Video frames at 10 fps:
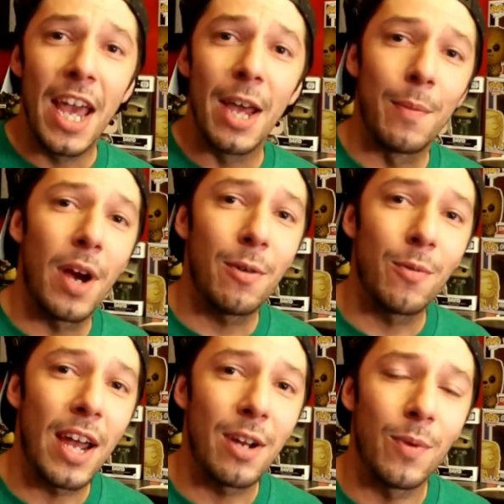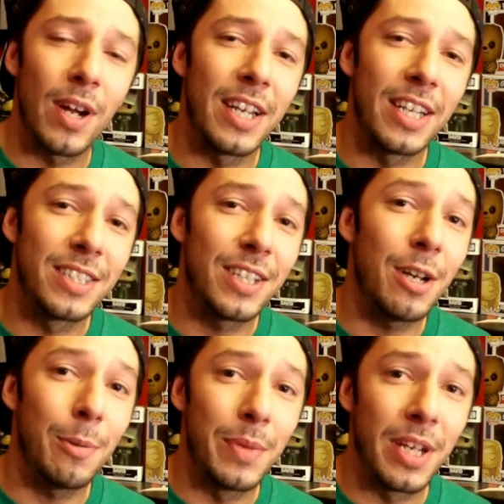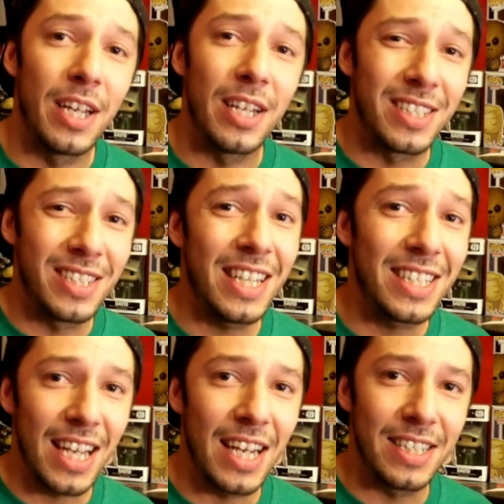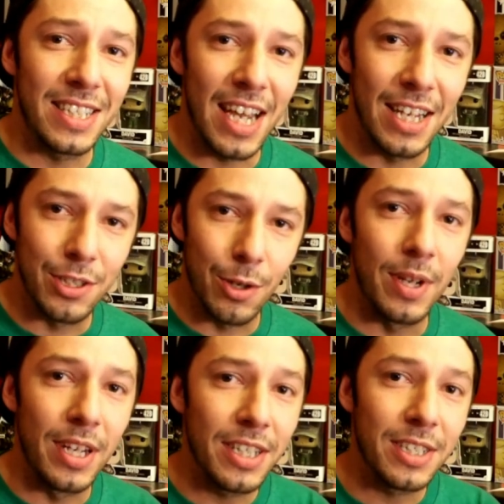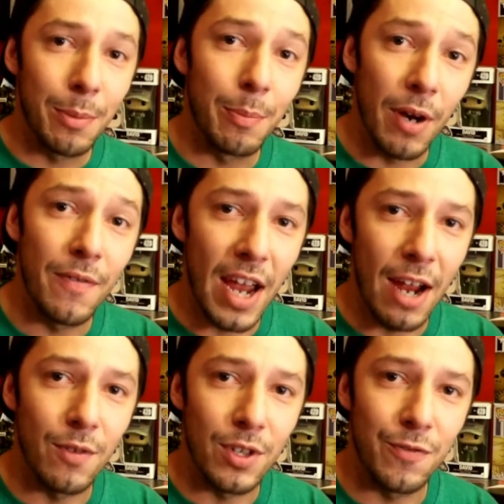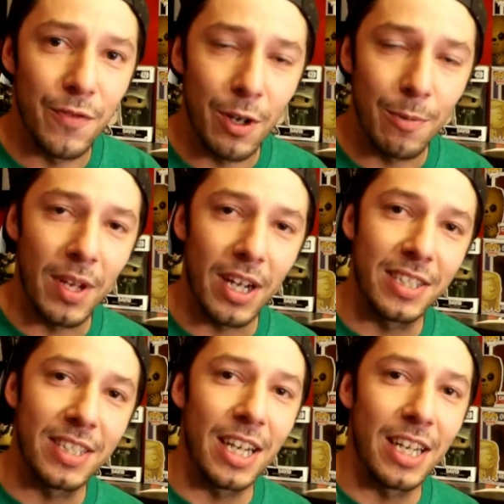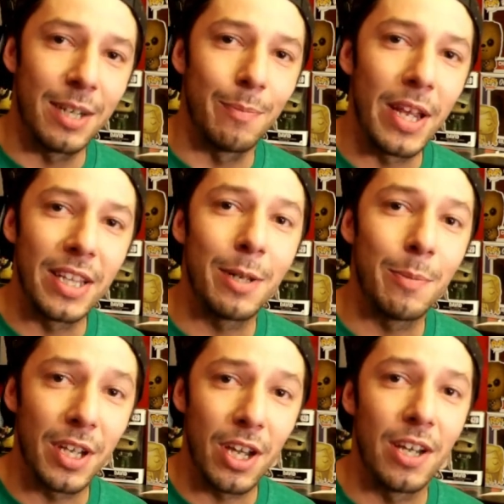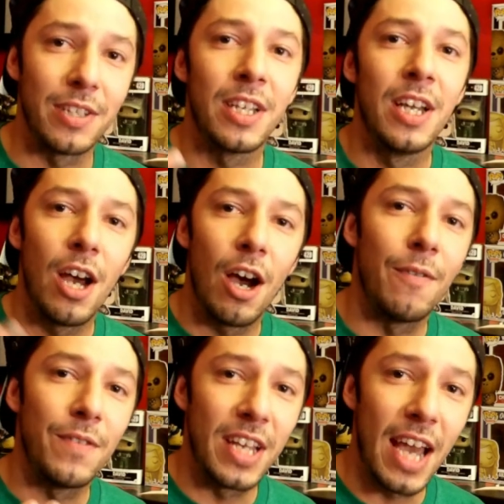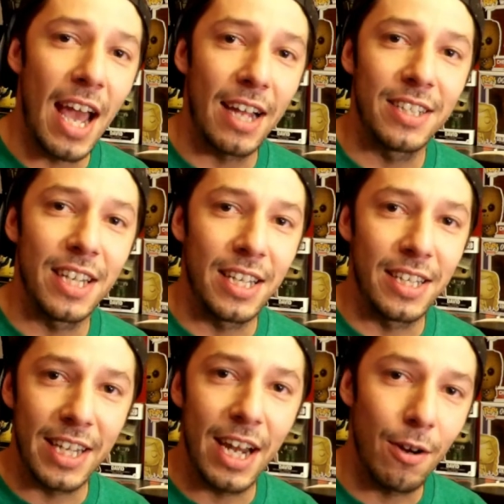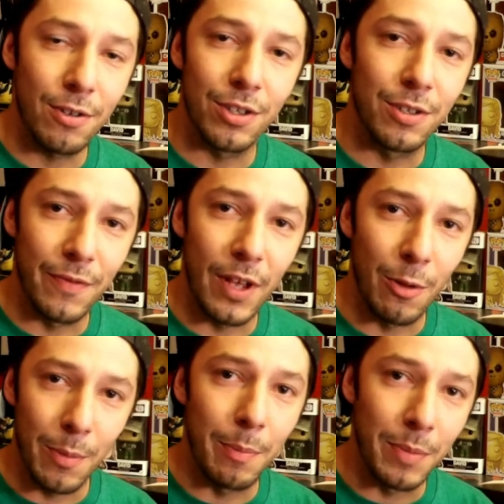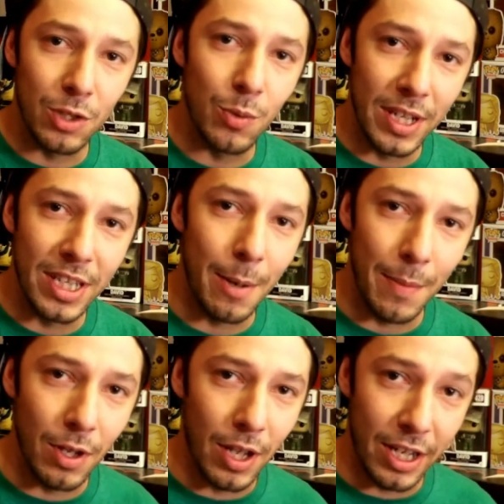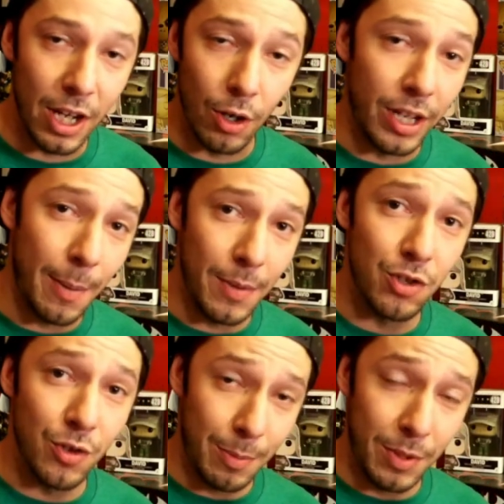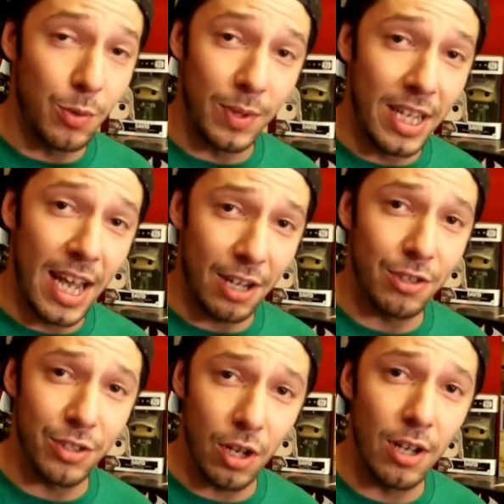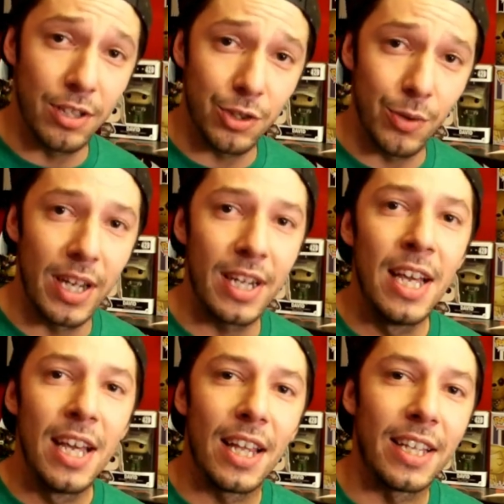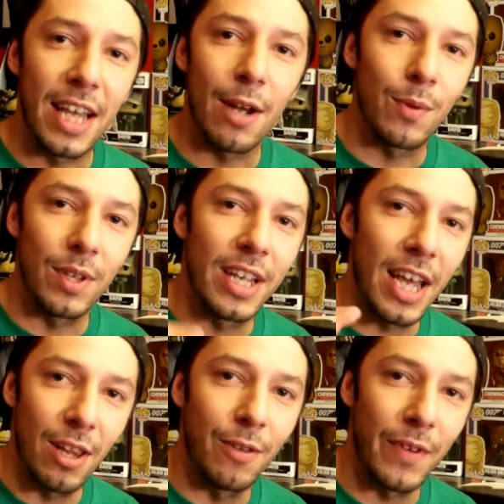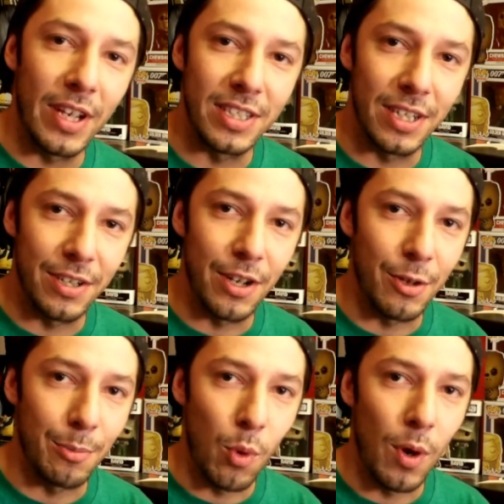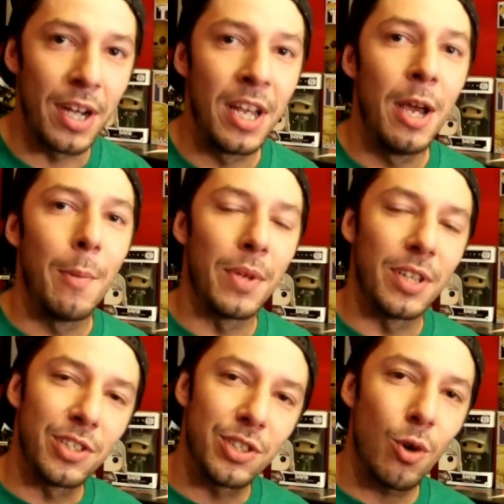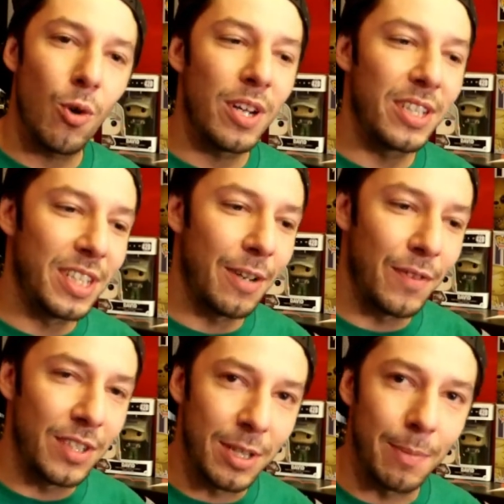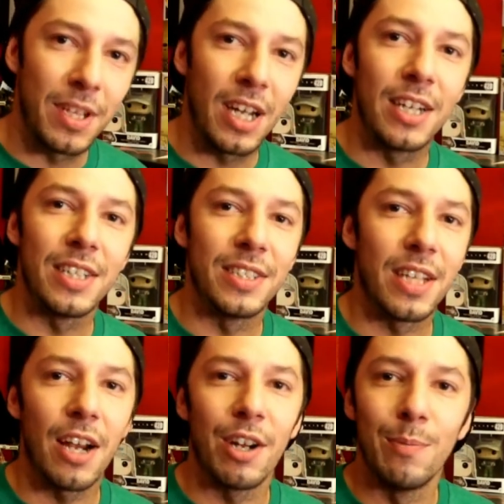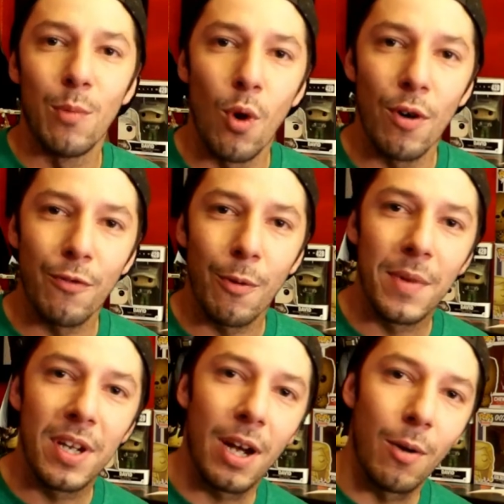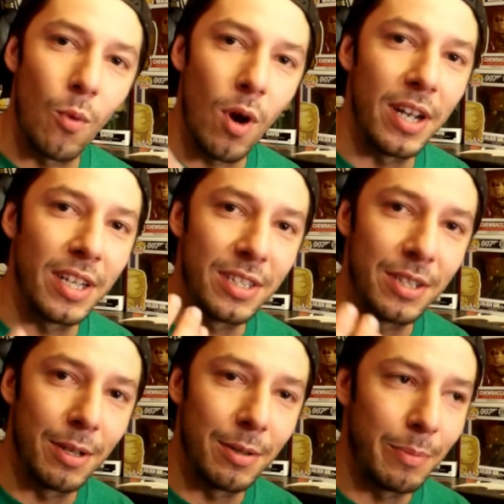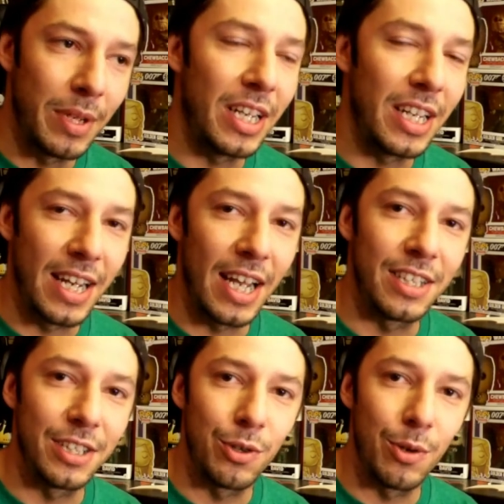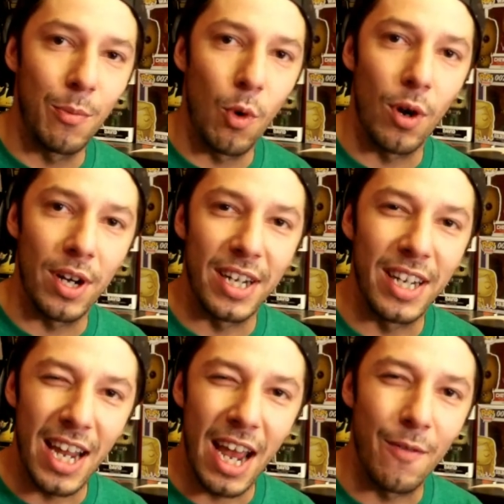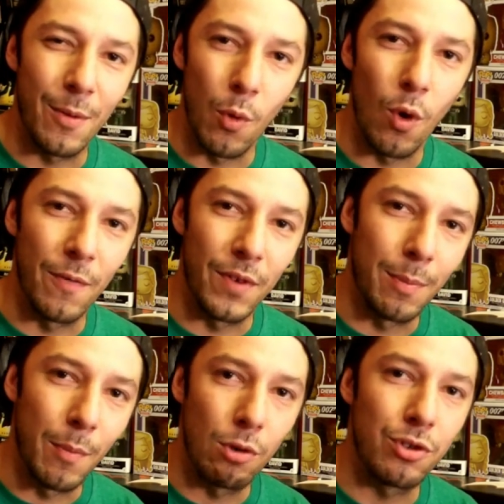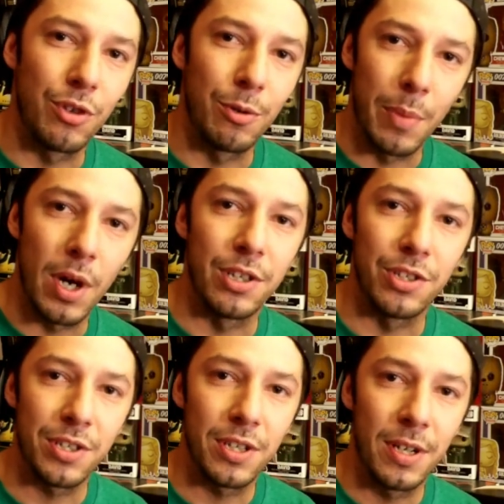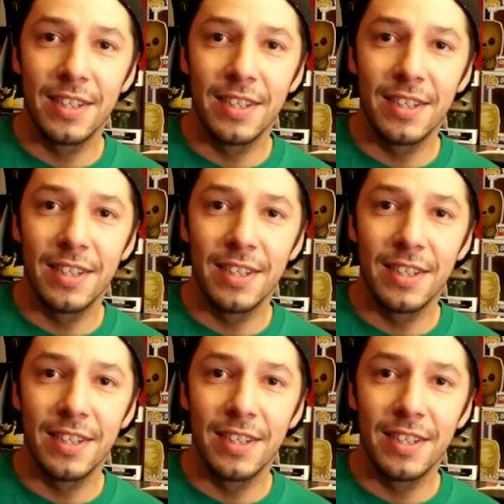And my Radd rating, it's going to be a 6 out of 10. So it is above average film, like I said, and mainly because of the acting and the character development between them and like our chemistry between the actors on screen. Like that really elevates it another point. But the story is definitely something I desired more from it. I wanted to be connected to it more and it have a more of an emotional punch.